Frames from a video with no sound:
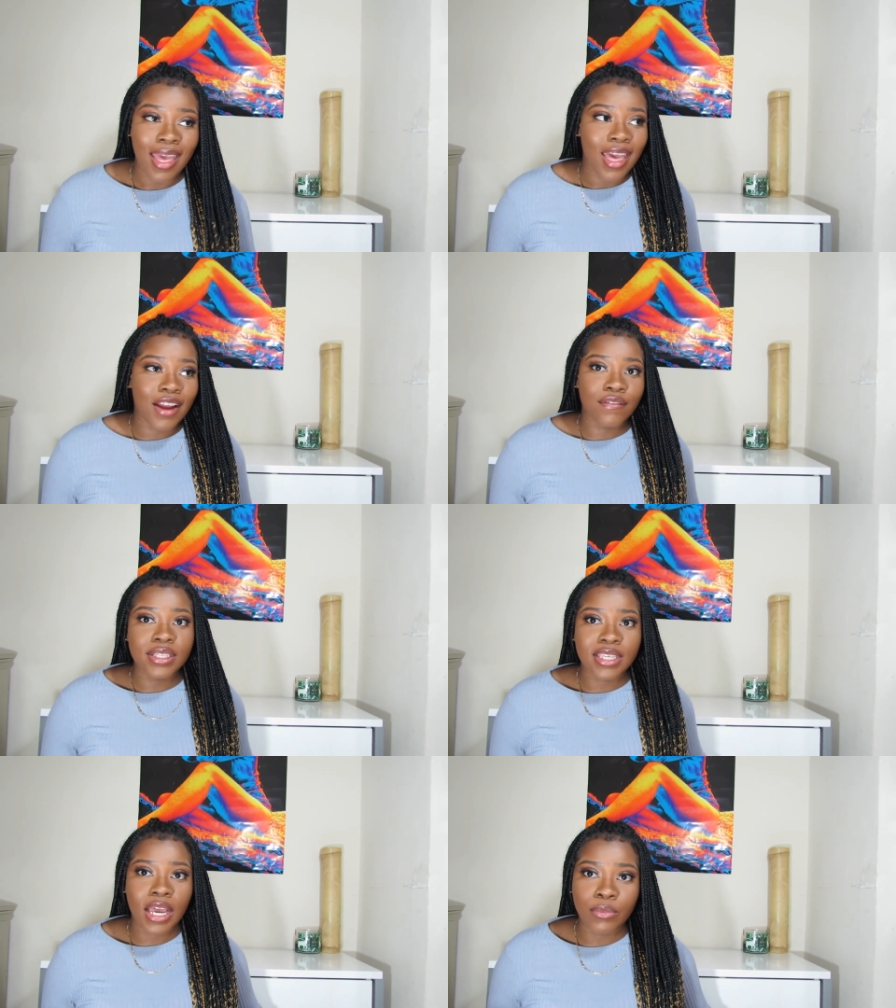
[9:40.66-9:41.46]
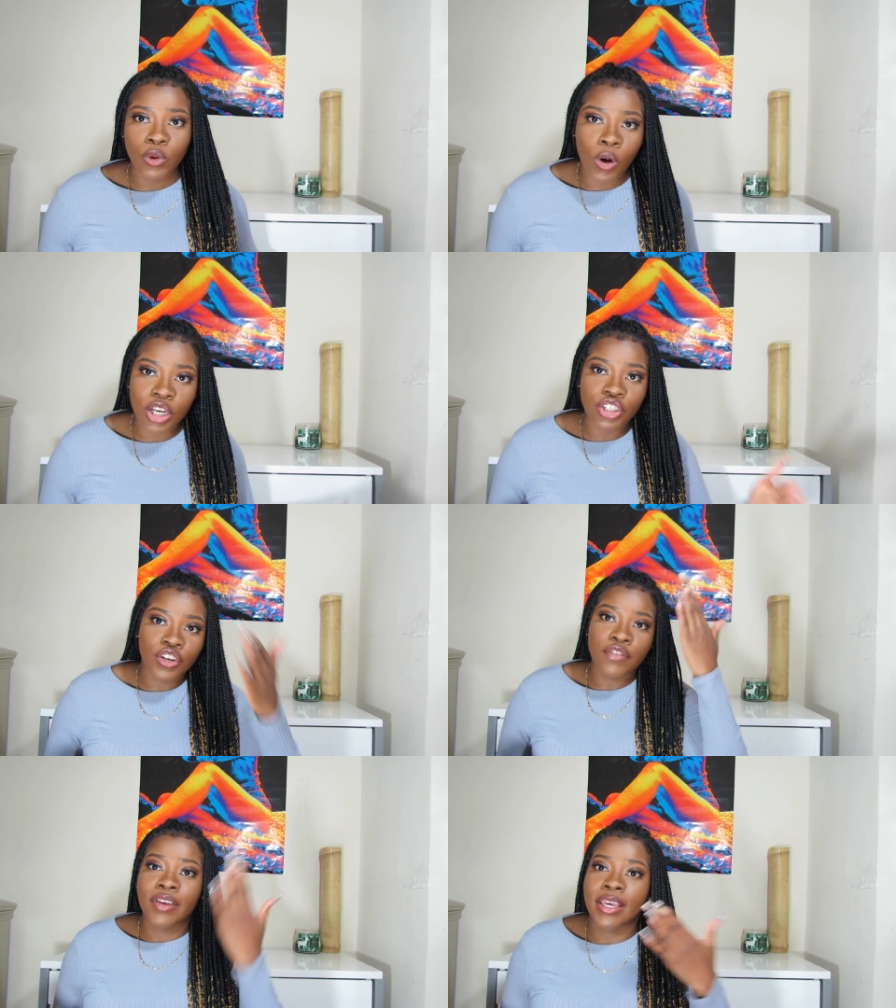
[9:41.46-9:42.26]
Every time you wash
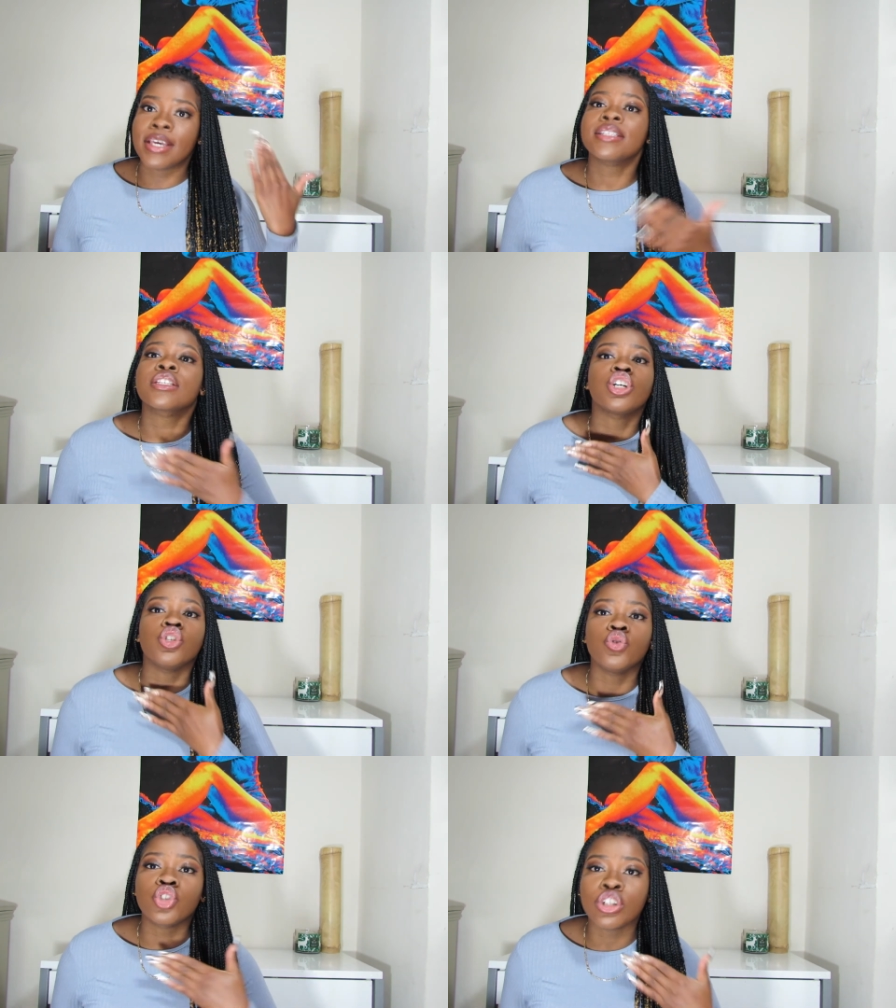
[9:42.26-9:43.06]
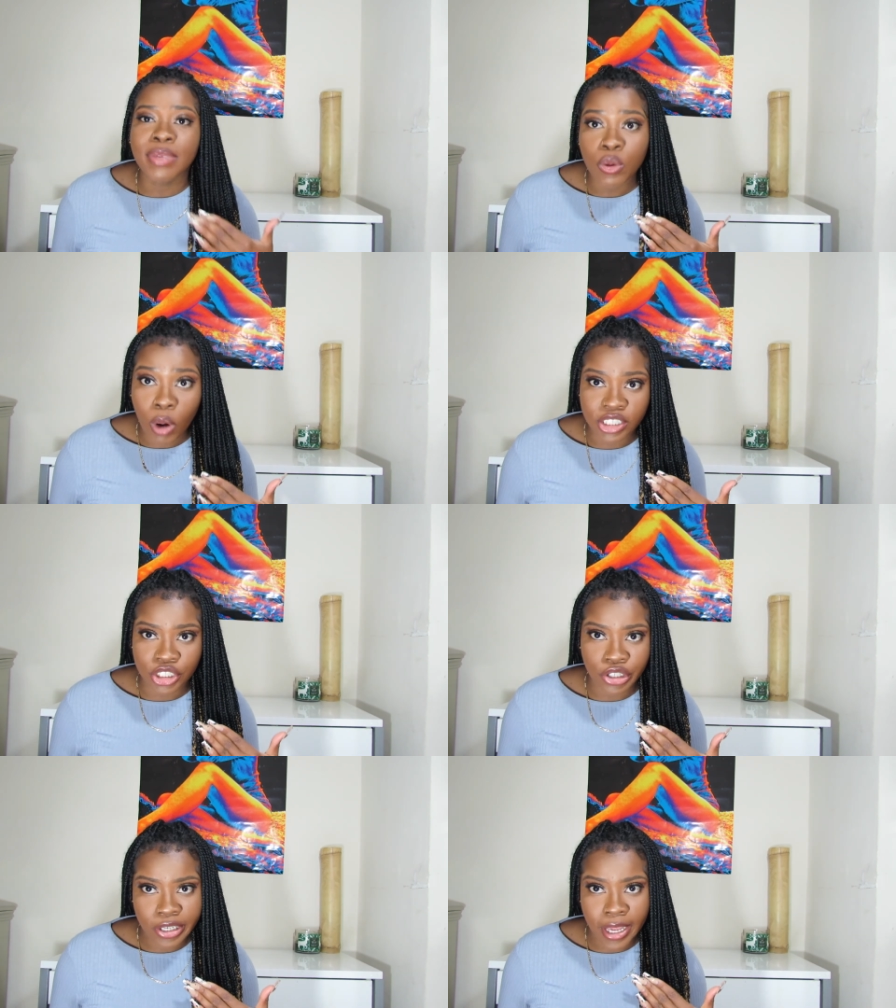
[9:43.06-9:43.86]
your face, you should be
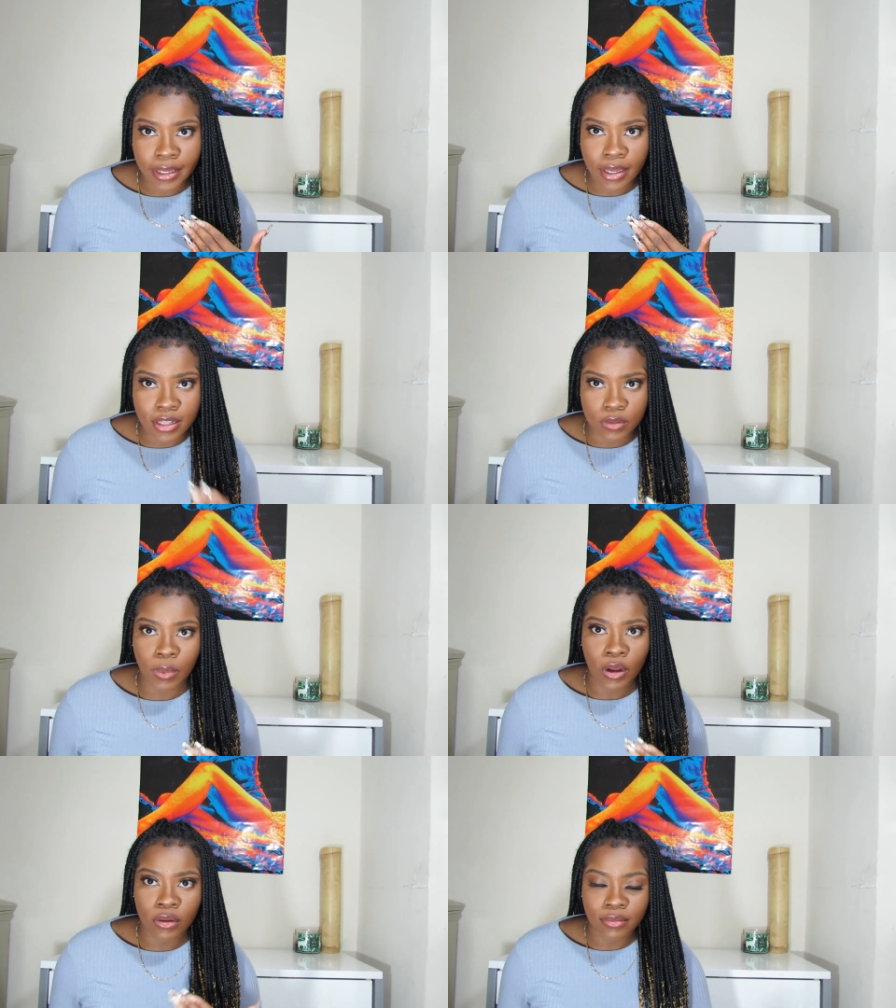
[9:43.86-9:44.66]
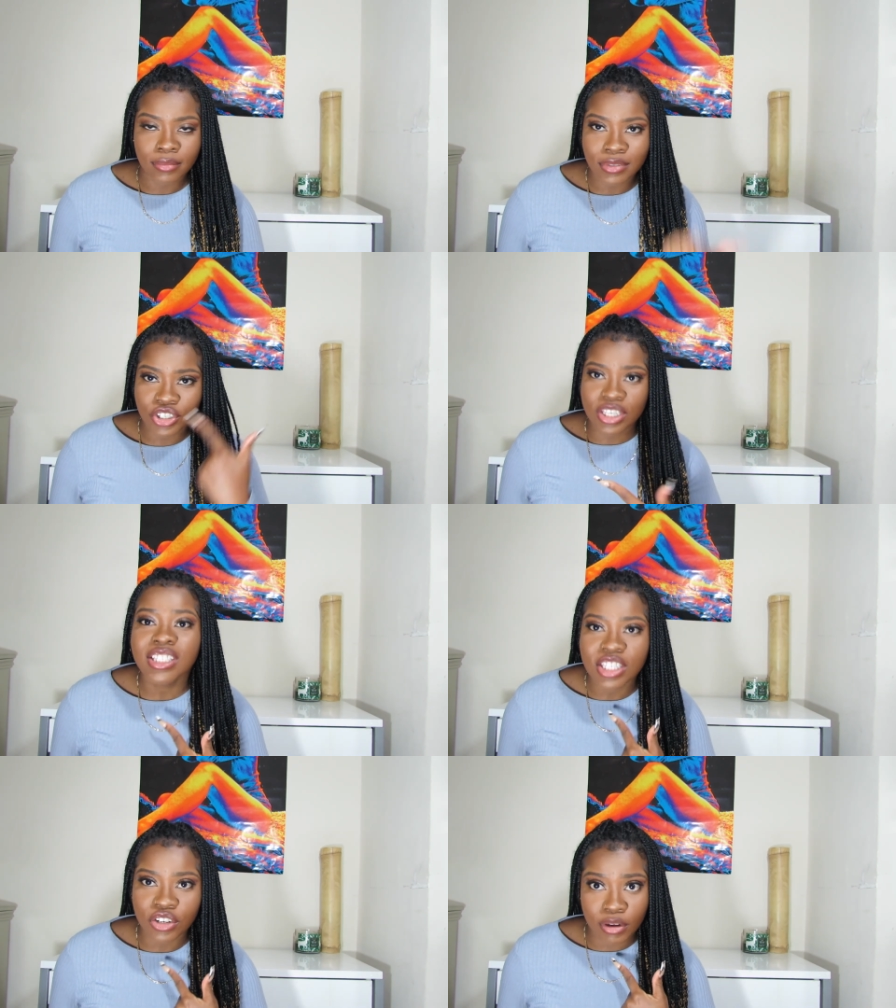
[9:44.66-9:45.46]
washing your neck as well. Just
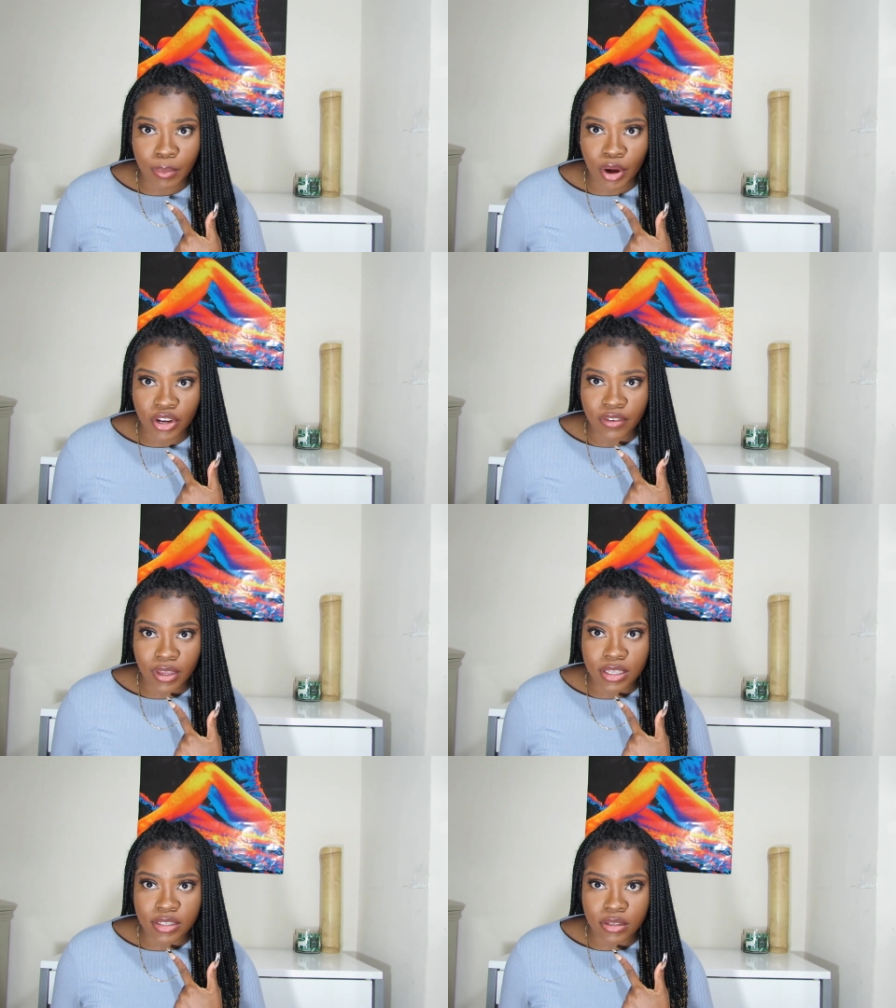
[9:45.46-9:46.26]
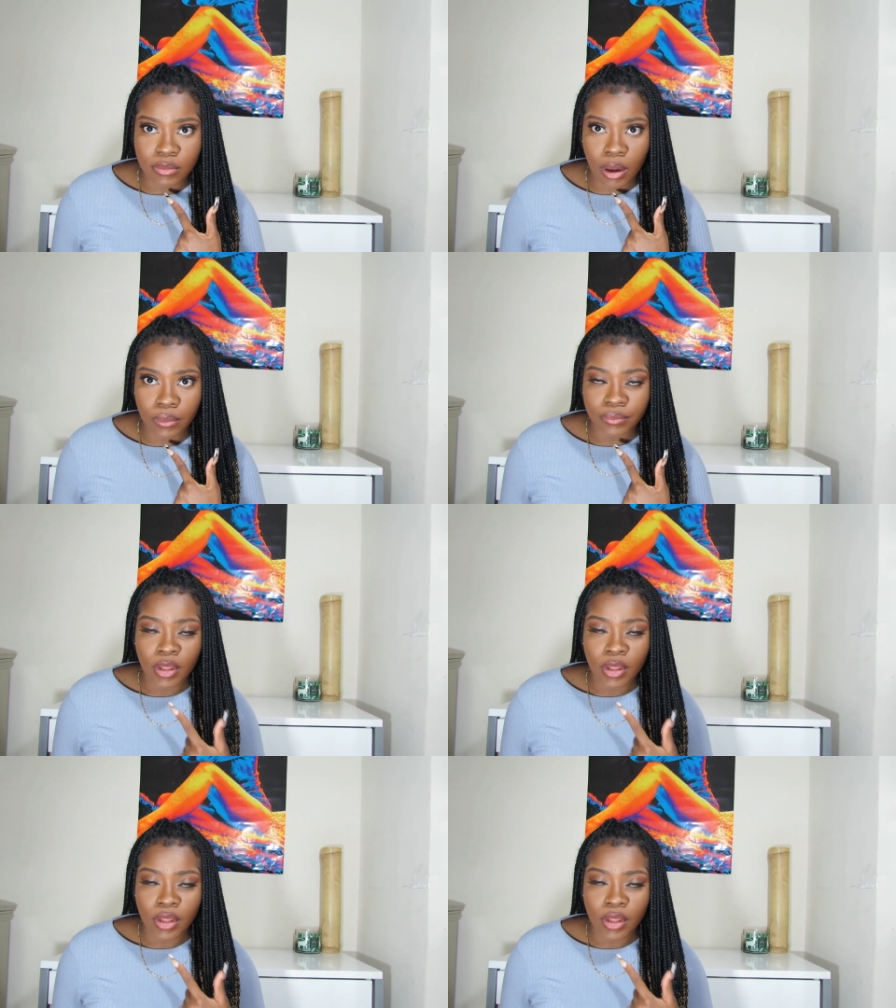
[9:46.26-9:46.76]
consider it a part of your face as well.